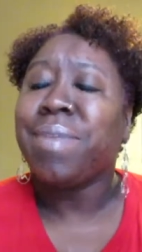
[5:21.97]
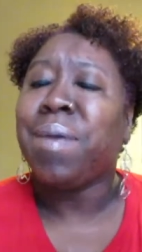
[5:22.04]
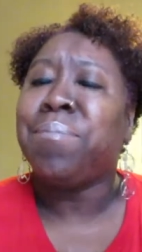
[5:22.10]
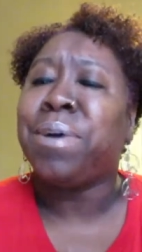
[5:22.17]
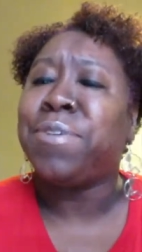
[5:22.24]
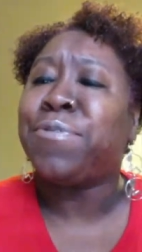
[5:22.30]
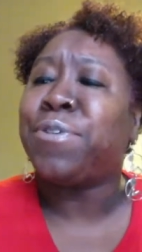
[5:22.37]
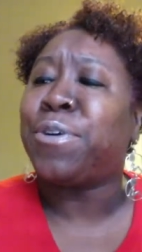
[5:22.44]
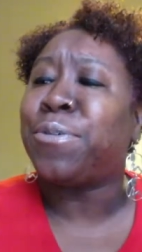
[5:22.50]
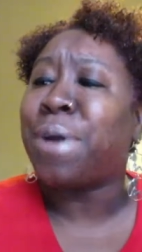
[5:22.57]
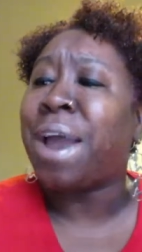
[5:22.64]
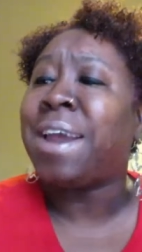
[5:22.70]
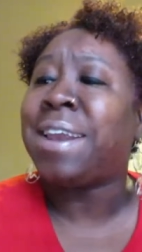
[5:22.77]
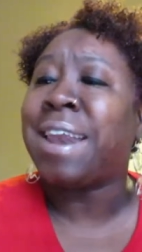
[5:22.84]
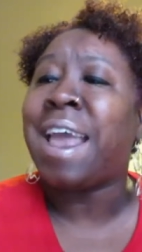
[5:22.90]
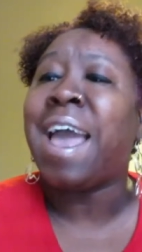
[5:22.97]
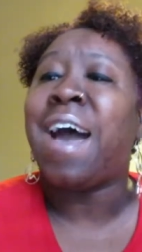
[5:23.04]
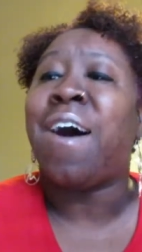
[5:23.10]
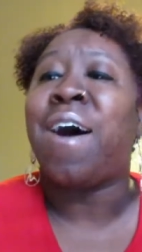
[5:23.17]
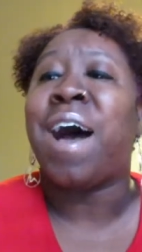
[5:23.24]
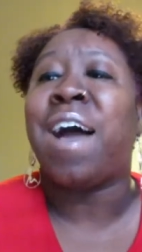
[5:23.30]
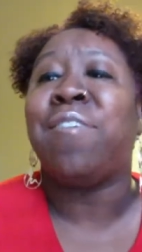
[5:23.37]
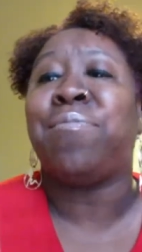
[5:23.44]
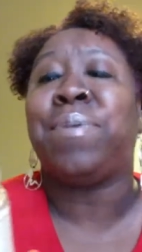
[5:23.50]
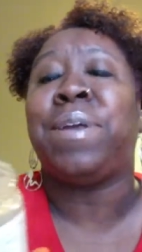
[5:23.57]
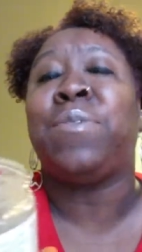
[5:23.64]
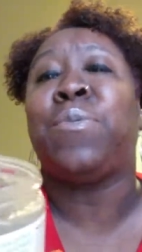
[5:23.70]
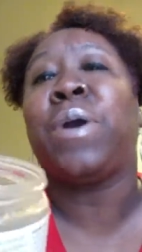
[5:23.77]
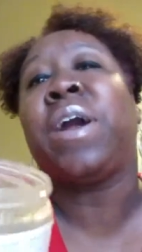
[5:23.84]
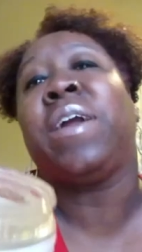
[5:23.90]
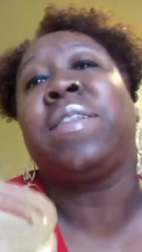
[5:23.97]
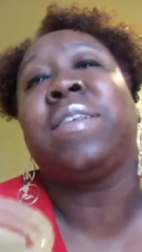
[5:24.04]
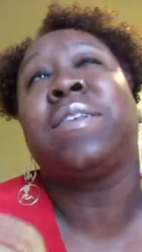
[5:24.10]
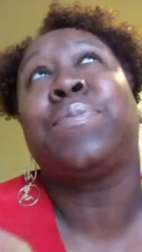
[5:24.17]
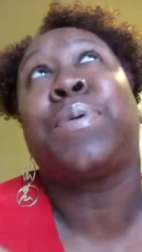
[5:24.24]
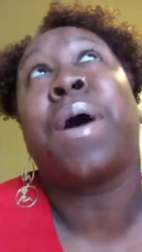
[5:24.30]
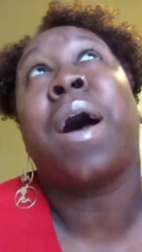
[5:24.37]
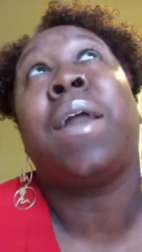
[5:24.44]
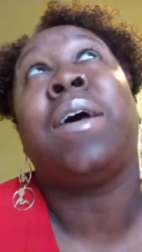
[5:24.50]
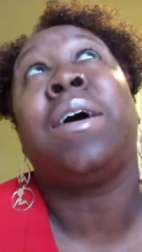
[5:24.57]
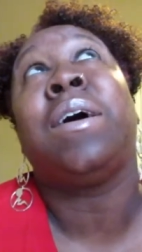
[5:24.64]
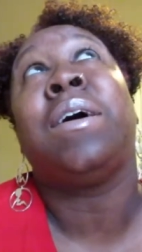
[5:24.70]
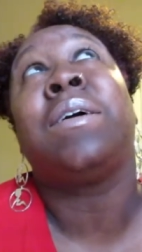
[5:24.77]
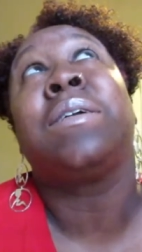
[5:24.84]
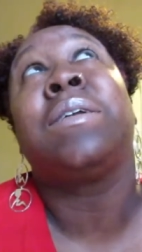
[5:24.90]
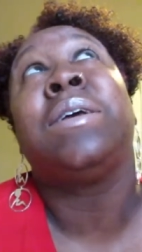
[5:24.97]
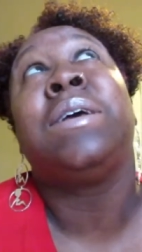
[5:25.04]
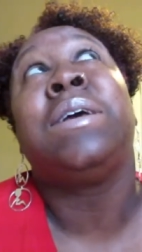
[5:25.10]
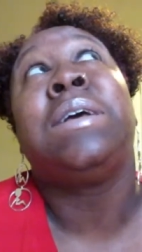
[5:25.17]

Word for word: But for right now, I've been wearing this product